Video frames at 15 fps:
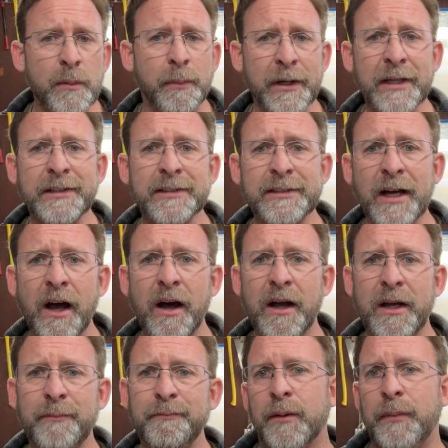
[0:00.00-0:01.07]
But at the
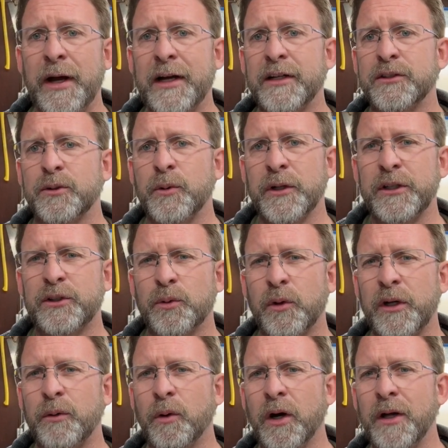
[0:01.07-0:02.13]
time, back in
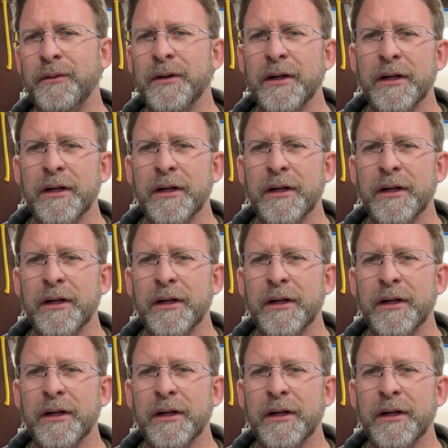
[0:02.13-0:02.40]
2021,